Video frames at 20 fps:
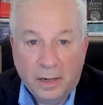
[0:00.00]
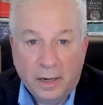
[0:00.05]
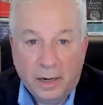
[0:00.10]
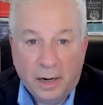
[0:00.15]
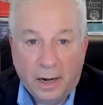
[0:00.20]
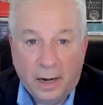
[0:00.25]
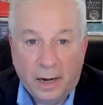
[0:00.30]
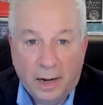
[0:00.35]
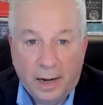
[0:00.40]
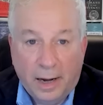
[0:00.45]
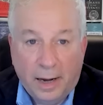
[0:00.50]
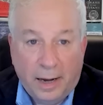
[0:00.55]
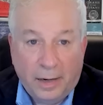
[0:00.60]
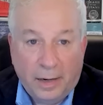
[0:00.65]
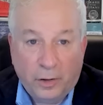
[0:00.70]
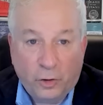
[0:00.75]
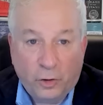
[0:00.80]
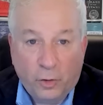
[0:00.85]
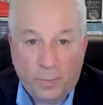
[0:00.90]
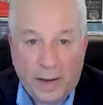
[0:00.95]
And
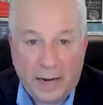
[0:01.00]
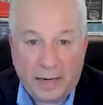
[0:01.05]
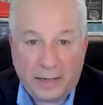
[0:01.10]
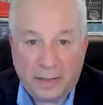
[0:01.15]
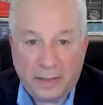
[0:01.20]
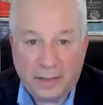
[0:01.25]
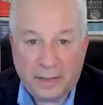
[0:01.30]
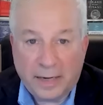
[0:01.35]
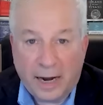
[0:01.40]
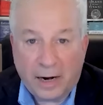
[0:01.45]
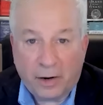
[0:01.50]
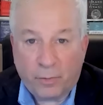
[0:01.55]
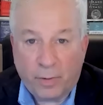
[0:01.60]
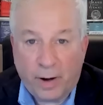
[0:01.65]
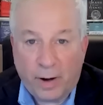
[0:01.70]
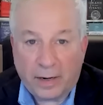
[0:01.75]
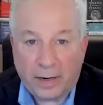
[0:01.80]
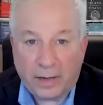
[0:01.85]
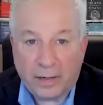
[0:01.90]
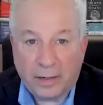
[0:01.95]
you go back to the tech
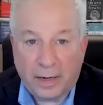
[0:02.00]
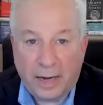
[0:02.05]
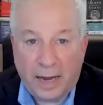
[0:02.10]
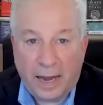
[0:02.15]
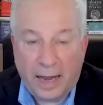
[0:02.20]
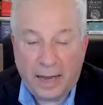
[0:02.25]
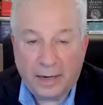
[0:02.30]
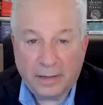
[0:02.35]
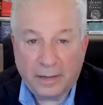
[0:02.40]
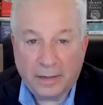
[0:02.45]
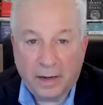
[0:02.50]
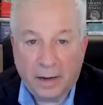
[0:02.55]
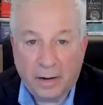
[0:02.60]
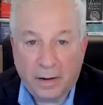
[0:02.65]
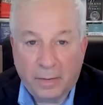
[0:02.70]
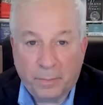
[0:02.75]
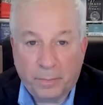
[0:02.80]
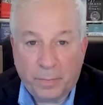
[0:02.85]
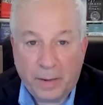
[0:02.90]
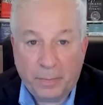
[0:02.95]
wreck, and
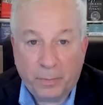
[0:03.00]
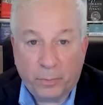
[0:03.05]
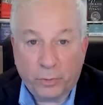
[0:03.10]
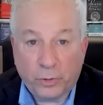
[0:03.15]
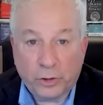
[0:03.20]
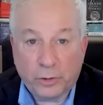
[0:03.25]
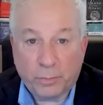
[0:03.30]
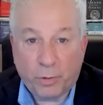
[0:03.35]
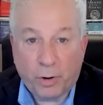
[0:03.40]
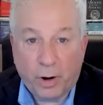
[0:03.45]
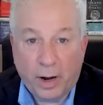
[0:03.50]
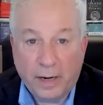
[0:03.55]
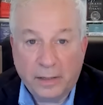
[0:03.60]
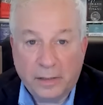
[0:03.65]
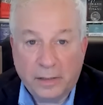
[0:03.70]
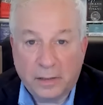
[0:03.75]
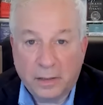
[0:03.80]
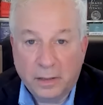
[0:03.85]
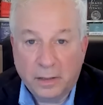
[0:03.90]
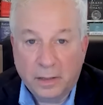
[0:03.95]
people were
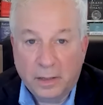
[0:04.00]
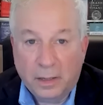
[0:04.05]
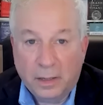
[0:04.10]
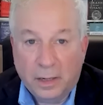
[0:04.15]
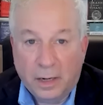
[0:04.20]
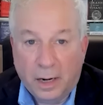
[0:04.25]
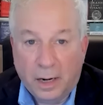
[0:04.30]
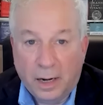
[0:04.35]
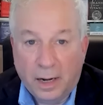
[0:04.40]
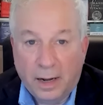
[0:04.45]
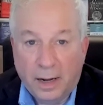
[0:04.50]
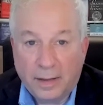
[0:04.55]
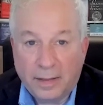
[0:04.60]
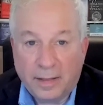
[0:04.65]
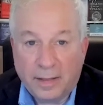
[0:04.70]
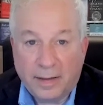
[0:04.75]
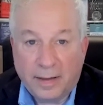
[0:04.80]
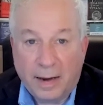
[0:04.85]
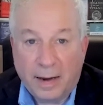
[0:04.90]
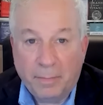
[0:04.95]
surprised
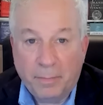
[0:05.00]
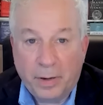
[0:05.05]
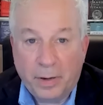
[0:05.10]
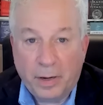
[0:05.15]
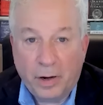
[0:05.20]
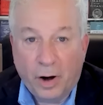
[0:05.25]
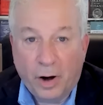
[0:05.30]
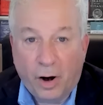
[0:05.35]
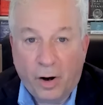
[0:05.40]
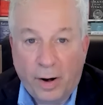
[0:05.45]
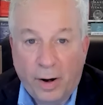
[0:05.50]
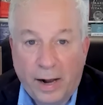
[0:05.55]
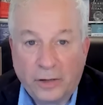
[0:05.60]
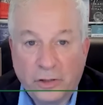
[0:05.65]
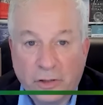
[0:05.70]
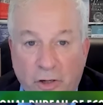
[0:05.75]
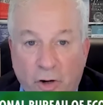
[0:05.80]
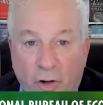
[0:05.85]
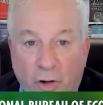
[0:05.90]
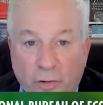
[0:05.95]
that the NBR
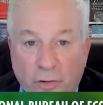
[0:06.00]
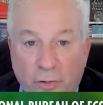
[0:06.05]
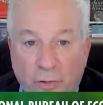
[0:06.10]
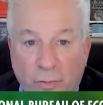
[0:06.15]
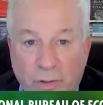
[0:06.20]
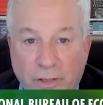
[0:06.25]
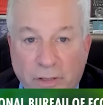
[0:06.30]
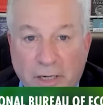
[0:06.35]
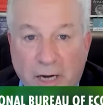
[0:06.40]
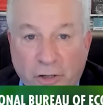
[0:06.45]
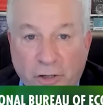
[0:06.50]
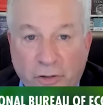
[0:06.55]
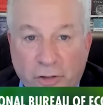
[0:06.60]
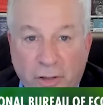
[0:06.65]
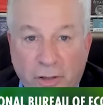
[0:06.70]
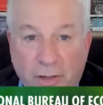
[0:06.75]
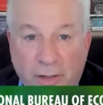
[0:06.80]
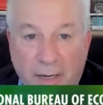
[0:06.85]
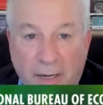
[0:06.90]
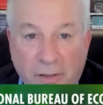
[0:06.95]
actually called it a
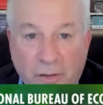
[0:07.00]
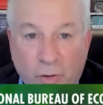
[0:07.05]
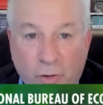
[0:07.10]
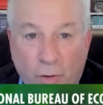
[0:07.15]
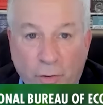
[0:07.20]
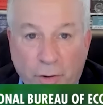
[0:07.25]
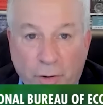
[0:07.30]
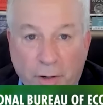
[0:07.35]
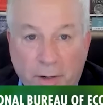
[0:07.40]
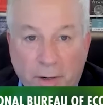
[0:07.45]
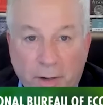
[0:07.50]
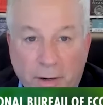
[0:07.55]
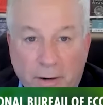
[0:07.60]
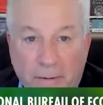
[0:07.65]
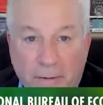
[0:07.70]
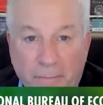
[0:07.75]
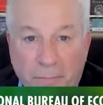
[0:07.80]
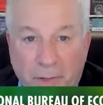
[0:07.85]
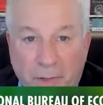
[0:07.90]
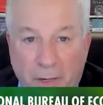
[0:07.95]
recession that started
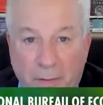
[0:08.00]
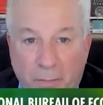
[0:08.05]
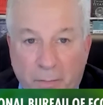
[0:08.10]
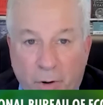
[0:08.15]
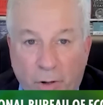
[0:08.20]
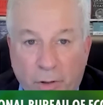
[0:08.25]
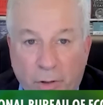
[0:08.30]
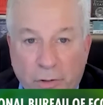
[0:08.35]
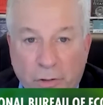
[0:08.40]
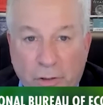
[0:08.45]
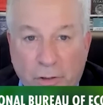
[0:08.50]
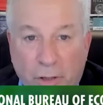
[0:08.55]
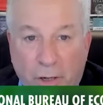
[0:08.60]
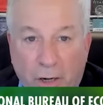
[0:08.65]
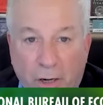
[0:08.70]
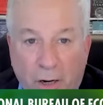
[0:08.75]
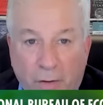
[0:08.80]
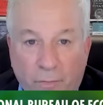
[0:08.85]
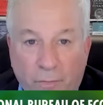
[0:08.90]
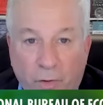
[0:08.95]
in March
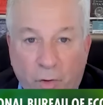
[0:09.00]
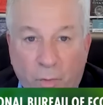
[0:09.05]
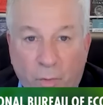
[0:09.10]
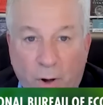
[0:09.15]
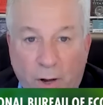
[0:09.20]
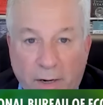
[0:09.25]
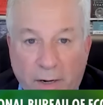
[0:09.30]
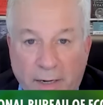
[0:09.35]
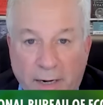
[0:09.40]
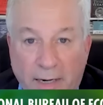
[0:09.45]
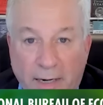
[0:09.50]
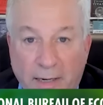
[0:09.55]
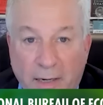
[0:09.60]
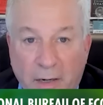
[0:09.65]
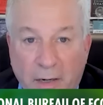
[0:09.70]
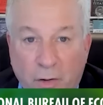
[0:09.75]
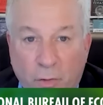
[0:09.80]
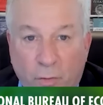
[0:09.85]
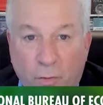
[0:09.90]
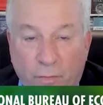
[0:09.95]
of 01 and ended
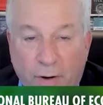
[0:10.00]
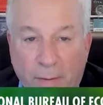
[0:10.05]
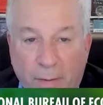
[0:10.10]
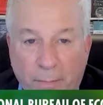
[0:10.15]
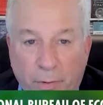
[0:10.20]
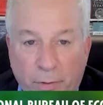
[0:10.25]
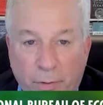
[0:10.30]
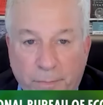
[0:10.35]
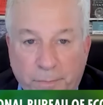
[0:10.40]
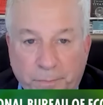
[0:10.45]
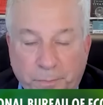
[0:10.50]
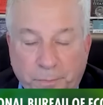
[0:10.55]
in November.